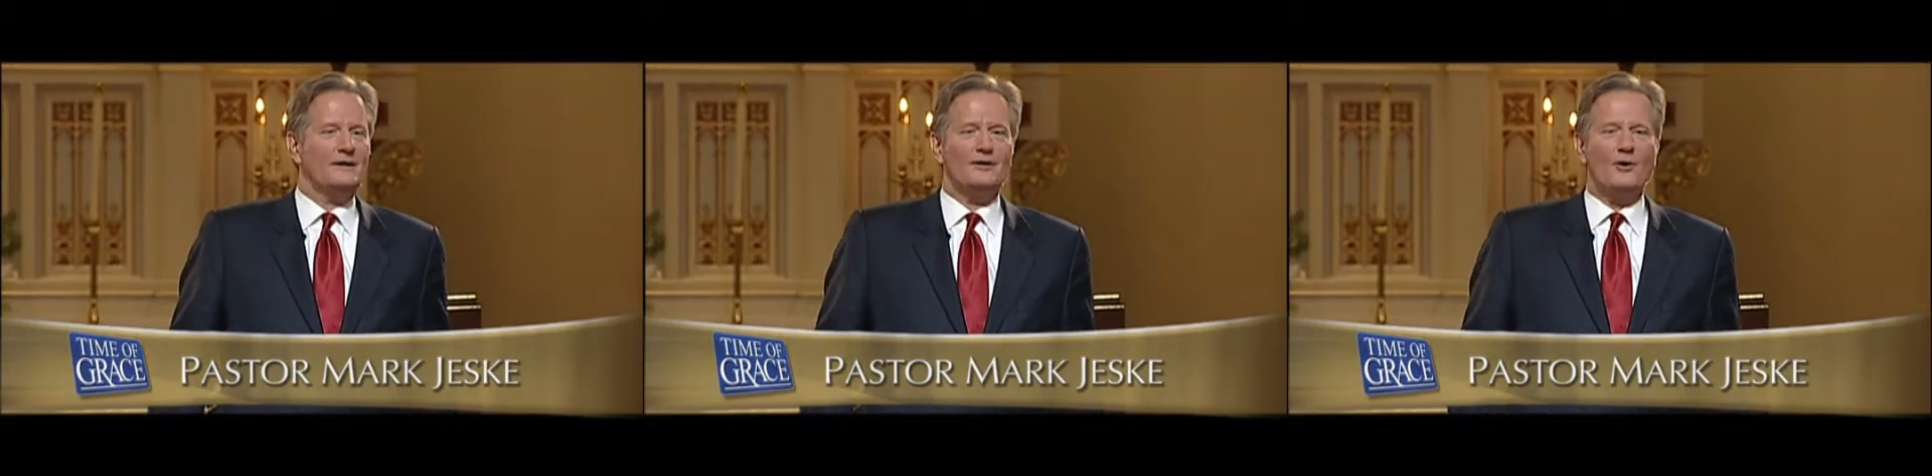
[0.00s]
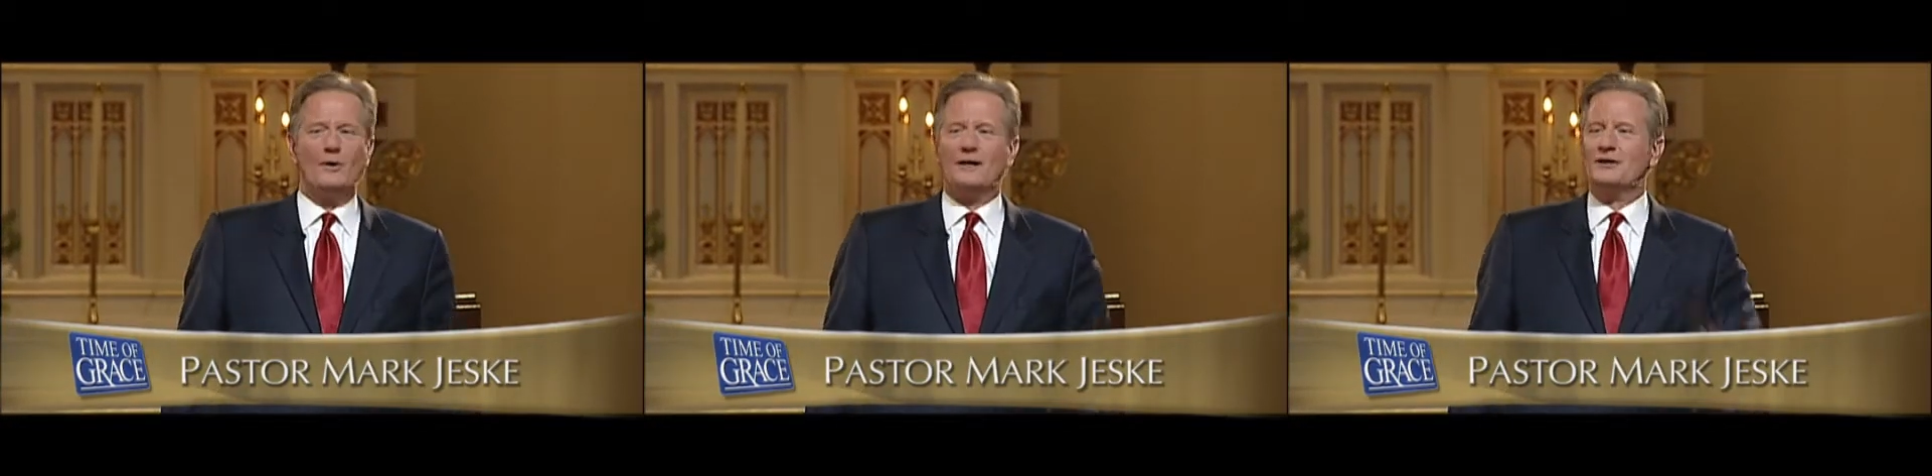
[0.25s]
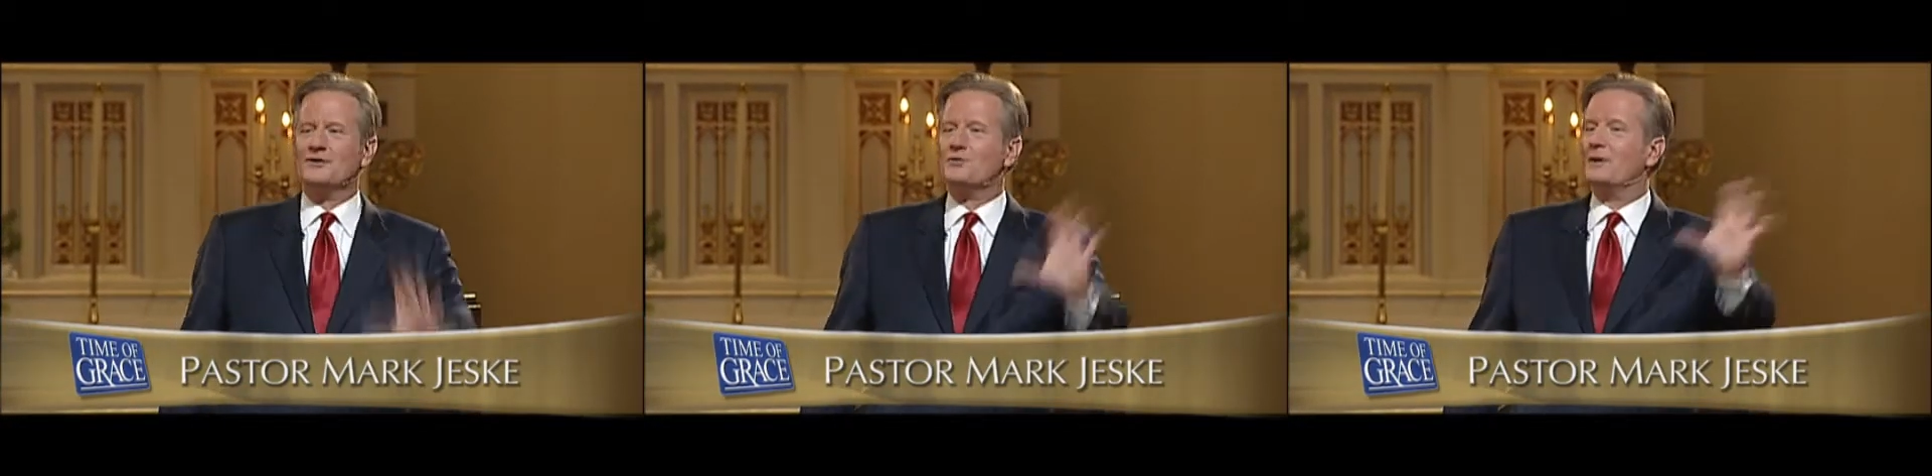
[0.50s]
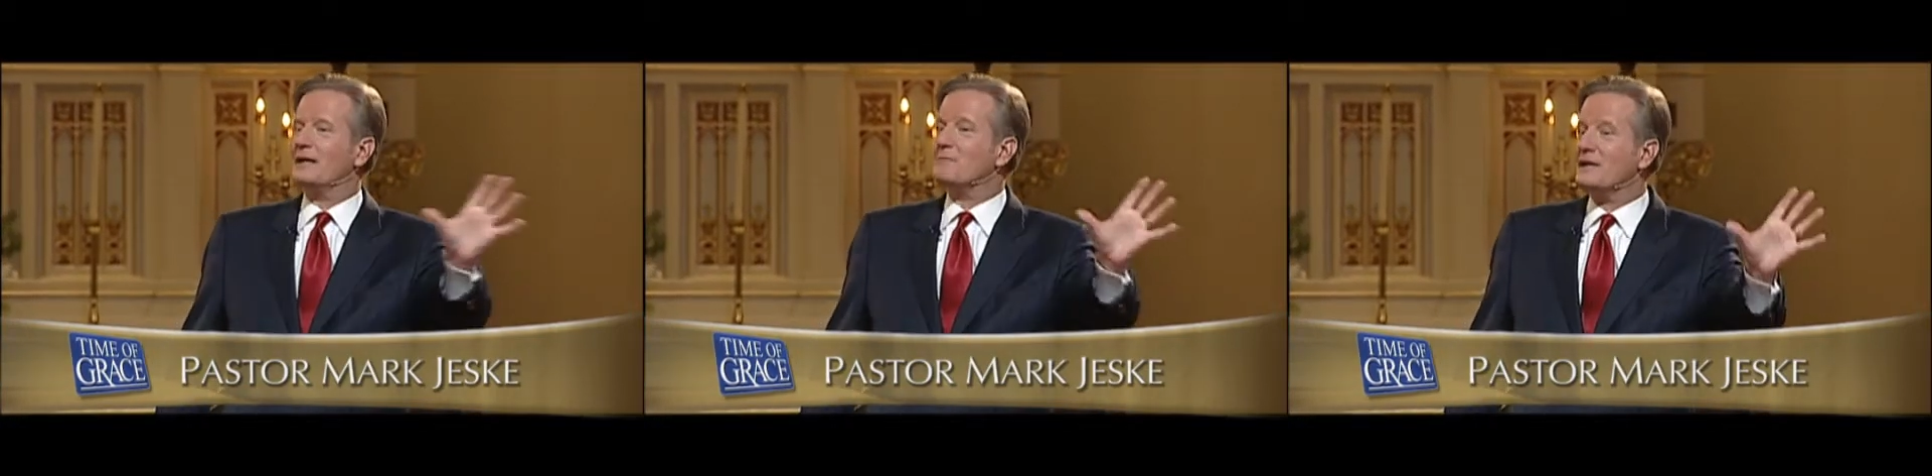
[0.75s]
No one else
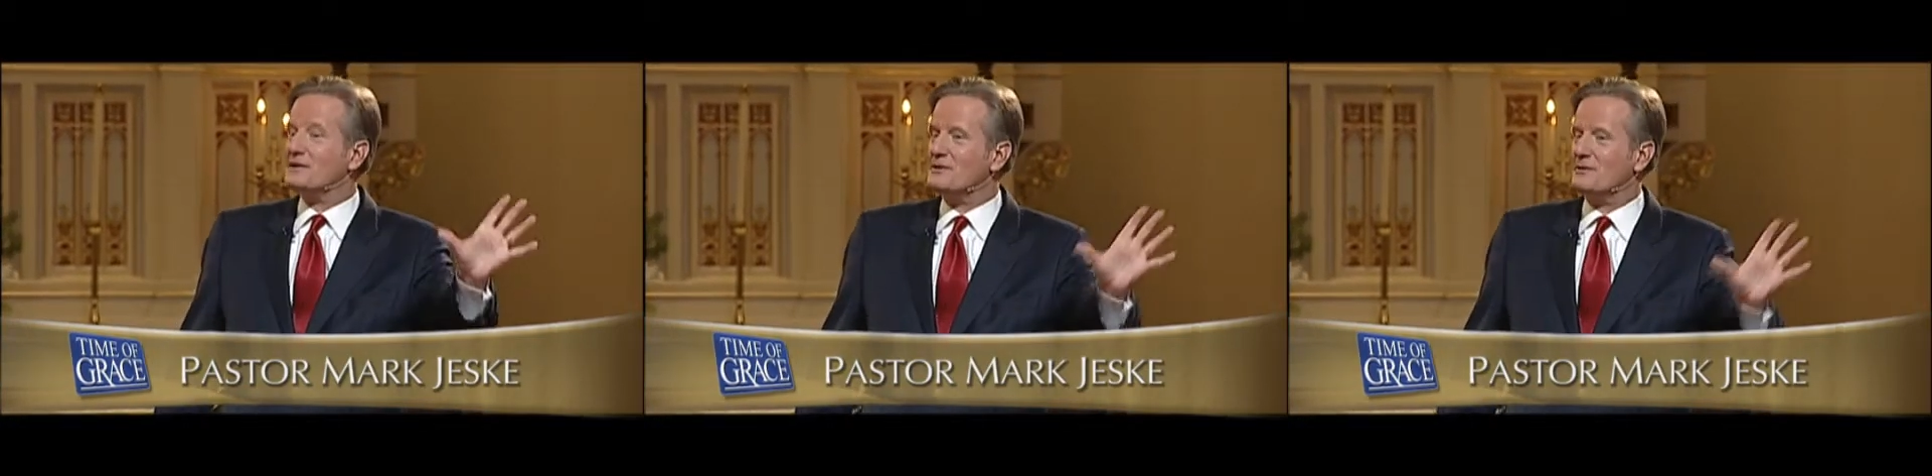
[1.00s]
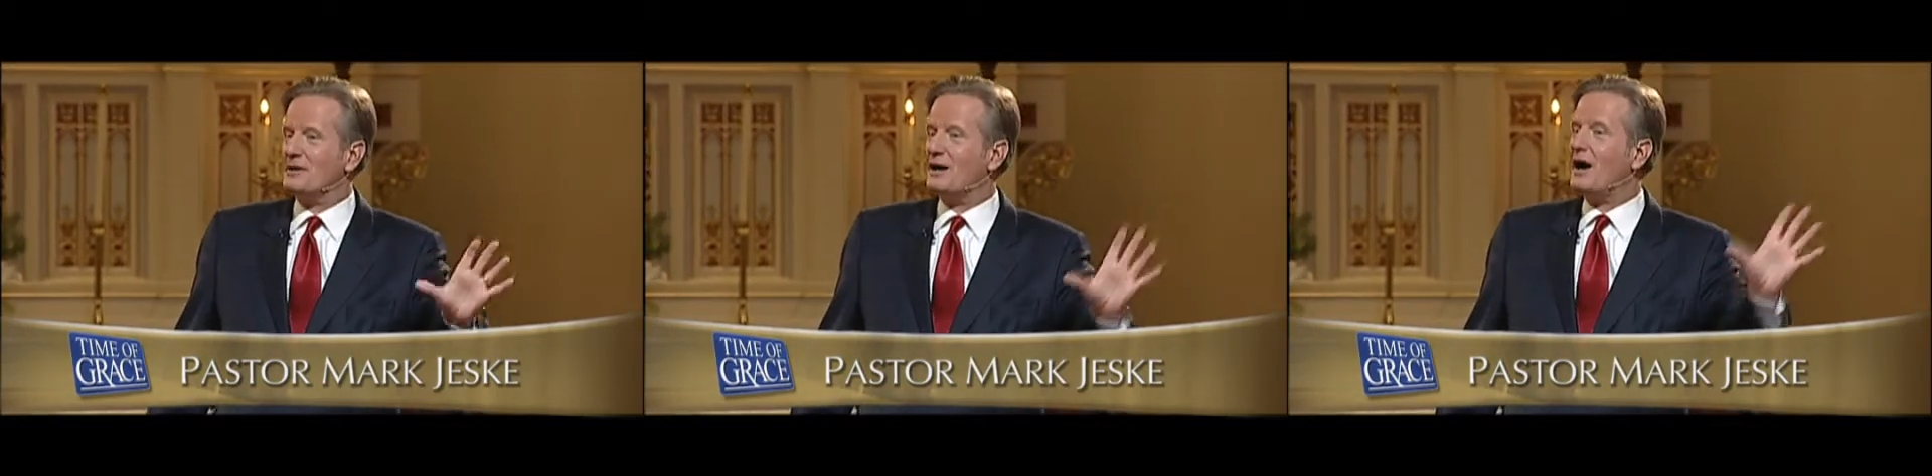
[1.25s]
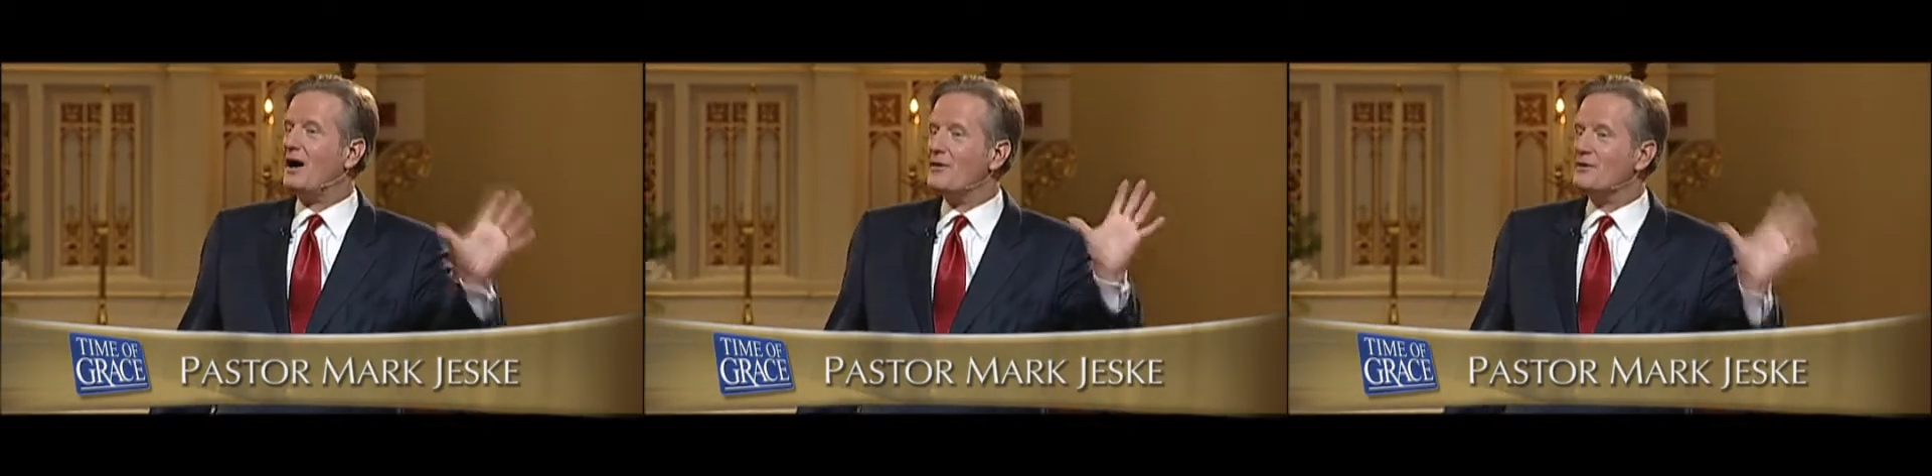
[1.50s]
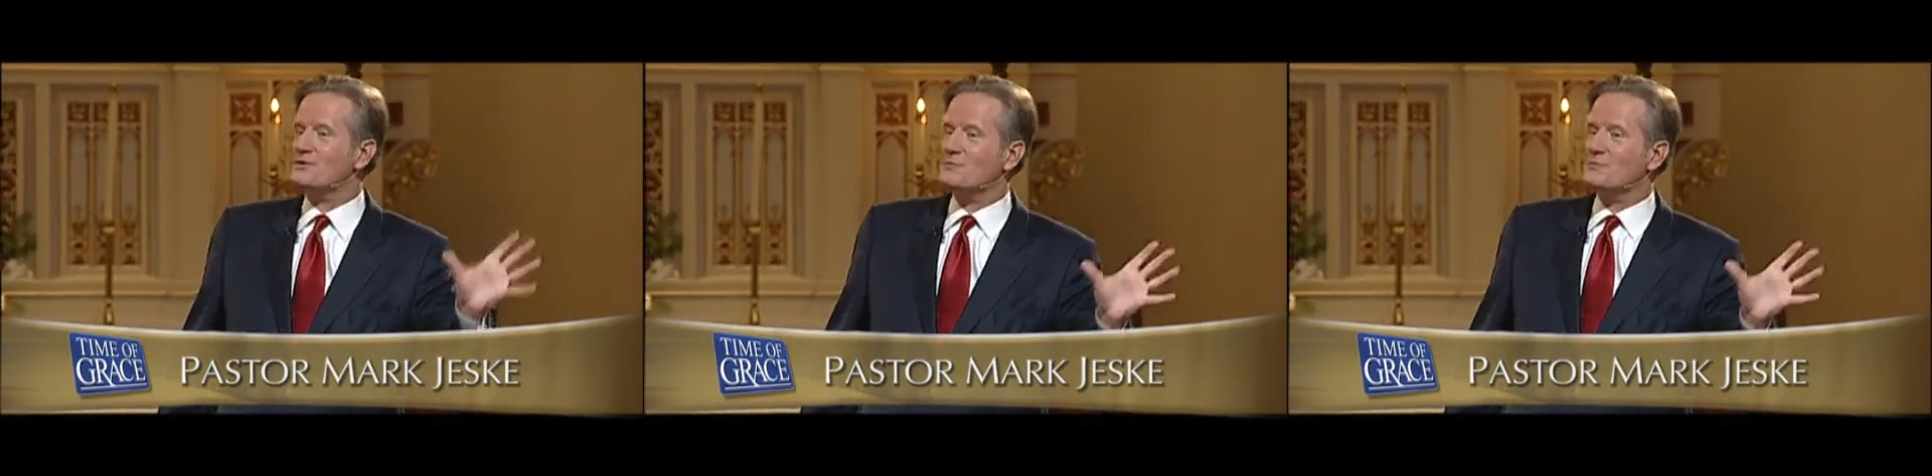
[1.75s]
will admit to. There are others,